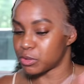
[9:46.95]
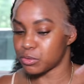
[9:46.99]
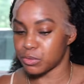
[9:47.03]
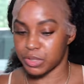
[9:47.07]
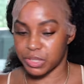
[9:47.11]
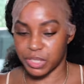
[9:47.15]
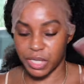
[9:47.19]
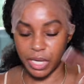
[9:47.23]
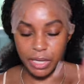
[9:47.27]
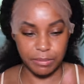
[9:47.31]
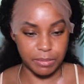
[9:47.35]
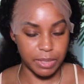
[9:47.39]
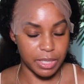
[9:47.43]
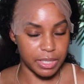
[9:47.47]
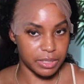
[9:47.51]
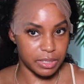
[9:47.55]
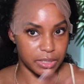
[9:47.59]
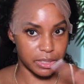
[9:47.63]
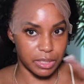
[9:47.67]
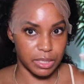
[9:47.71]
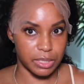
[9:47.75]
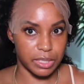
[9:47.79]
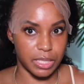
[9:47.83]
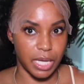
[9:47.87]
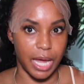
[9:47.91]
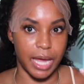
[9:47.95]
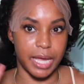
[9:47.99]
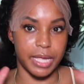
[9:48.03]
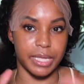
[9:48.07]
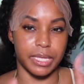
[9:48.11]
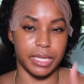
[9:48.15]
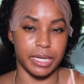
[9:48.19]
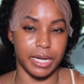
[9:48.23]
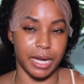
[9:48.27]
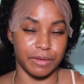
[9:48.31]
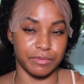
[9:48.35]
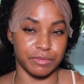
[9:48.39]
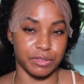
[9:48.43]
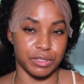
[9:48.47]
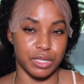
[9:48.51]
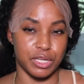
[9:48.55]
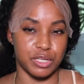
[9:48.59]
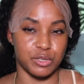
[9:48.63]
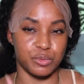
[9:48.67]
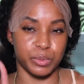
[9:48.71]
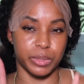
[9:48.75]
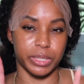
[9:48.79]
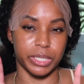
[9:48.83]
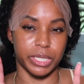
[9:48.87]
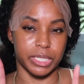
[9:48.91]
do the same thing to this side, and then after
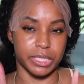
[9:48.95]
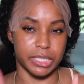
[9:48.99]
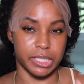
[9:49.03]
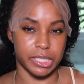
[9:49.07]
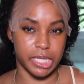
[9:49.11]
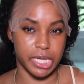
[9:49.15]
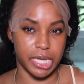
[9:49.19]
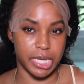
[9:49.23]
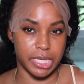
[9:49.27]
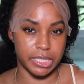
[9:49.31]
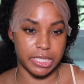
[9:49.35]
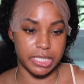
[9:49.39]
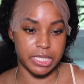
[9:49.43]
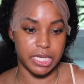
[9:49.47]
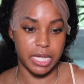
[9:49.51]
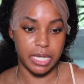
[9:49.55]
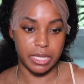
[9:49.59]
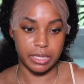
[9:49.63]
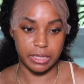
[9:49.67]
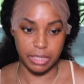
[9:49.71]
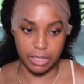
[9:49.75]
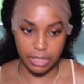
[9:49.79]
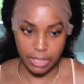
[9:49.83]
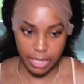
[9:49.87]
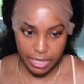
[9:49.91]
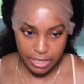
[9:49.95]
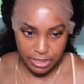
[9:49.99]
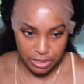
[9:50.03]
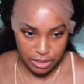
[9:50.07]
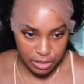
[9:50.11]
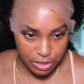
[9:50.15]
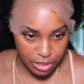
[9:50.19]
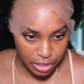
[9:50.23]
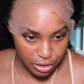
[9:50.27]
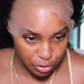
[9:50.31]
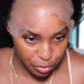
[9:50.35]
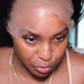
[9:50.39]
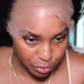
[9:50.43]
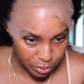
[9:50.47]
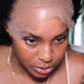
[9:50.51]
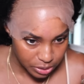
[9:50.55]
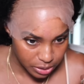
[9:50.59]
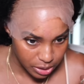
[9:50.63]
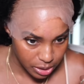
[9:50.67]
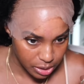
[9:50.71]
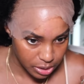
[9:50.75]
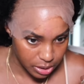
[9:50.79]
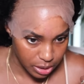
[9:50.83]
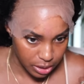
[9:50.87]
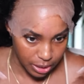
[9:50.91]
this, we're gonna tint the lace. Because as you can
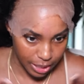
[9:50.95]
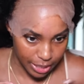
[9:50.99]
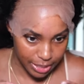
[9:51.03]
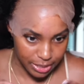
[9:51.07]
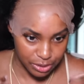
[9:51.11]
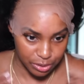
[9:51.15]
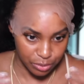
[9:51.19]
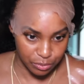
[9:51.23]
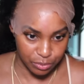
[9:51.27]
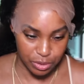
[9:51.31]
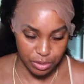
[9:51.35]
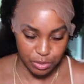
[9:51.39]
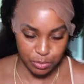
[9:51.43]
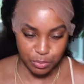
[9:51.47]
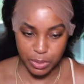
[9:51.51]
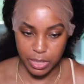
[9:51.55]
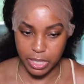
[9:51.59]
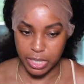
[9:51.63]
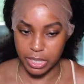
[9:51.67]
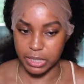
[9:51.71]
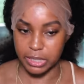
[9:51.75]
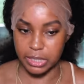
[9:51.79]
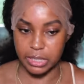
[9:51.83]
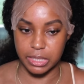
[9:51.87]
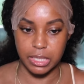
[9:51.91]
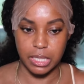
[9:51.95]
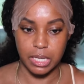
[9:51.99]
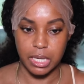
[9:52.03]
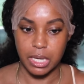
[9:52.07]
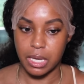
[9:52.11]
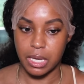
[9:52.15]
see, the lace on this wig is,